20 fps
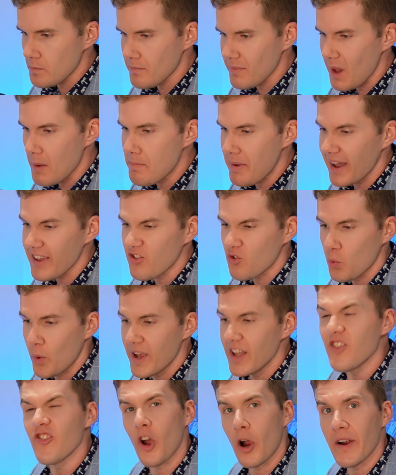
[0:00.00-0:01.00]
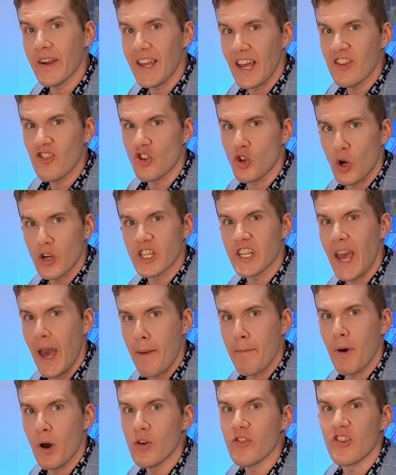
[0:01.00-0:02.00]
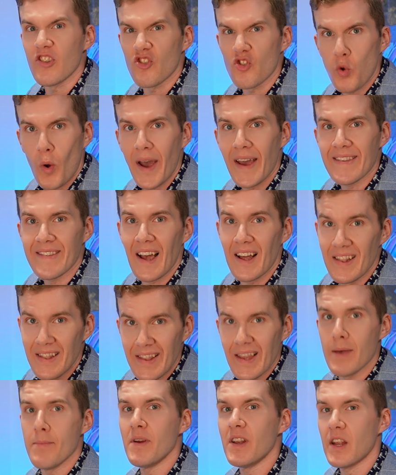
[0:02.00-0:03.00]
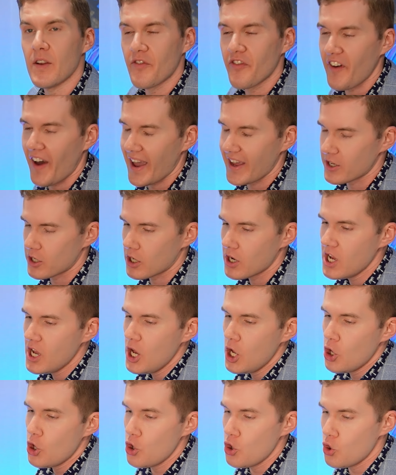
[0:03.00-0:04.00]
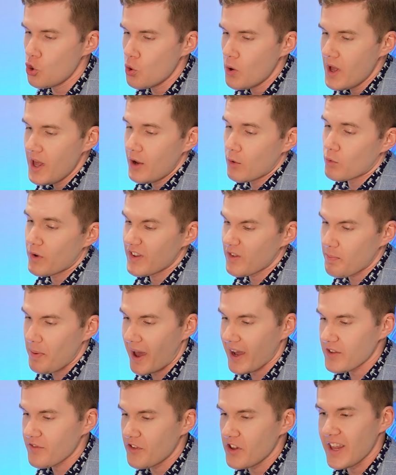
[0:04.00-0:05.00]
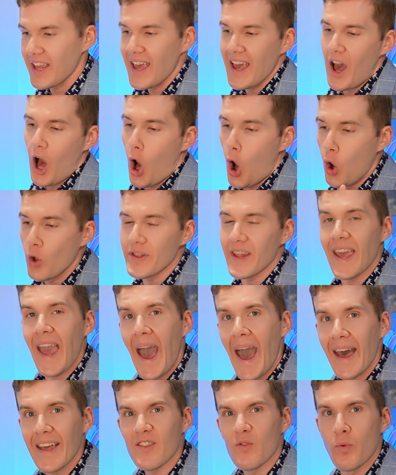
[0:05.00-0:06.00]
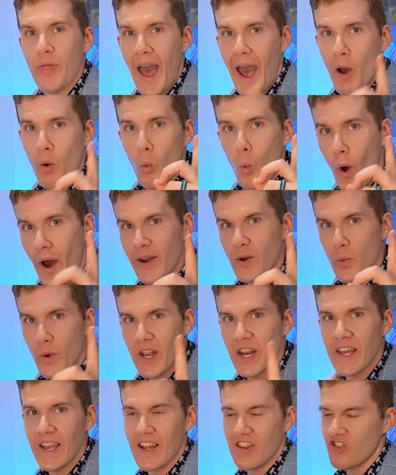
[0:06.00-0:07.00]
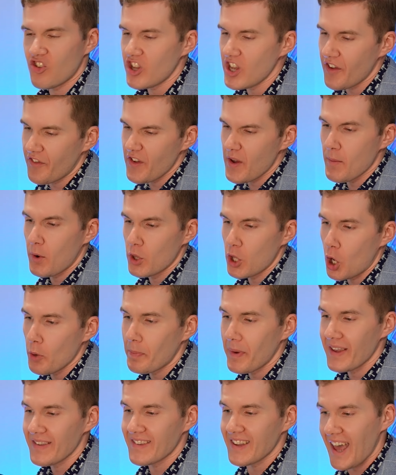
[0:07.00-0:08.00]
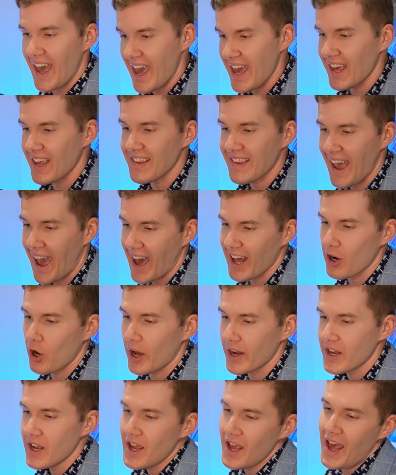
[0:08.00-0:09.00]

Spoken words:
best wins are against George Kambosos twice, a limited fighter who, respectfully, only has that one win against Teofimo Lopez to hang his hat on.